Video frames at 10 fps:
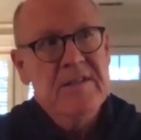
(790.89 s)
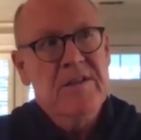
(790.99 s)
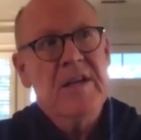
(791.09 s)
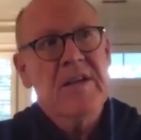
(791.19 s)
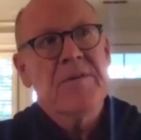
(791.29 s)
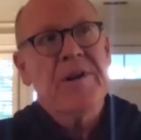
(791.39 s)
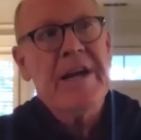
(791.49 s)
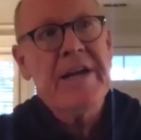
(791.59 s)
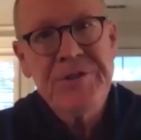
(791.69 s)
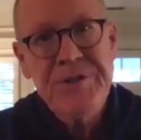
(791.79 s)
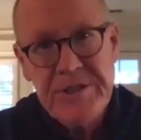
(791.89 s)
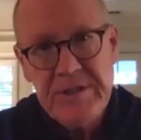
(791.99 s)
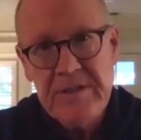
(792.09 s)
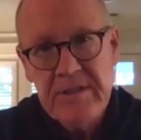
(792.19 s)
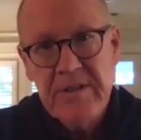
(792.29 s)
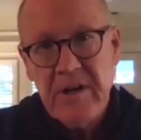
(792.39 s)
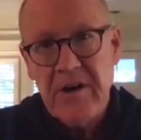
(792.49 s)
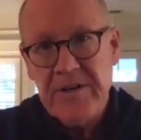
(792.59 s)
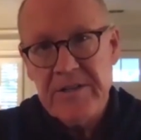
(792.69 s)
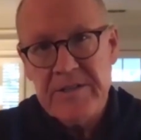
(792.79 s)
looking for Asian
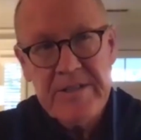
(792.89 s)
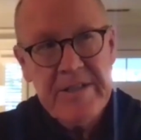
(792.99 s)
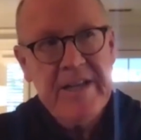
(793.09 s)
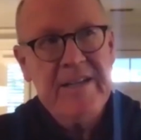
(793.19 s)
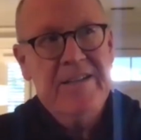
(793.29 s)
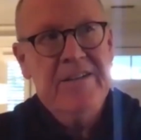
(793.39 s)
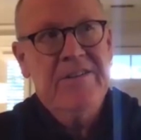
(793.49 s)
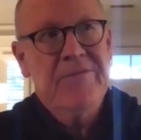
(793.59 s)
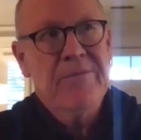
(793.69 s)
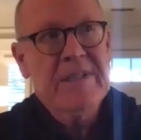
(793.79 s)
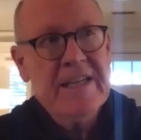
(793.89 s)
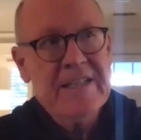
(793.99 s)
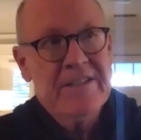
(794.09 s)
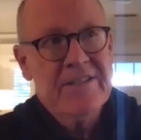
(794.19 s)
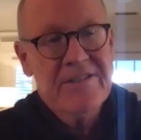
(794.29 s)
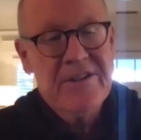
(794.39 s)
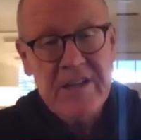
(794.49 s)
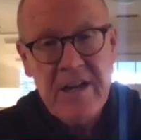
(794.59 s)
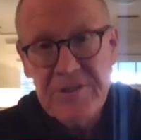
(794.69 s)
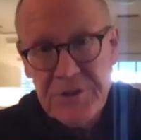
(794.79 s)
artists that could relate to the
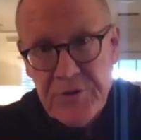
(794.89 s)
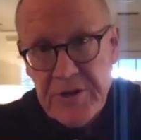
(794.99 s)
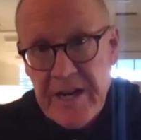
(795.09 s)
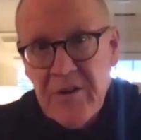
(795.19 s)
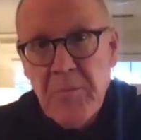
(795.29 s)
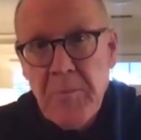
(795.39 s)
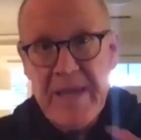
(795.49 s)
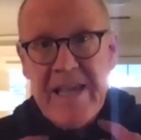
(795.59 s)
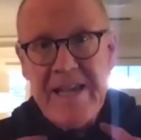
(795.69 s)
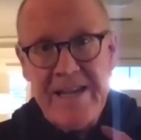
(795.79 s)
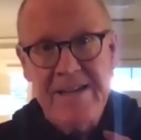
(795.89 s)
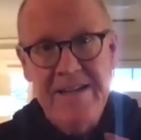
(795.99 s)
culture and help me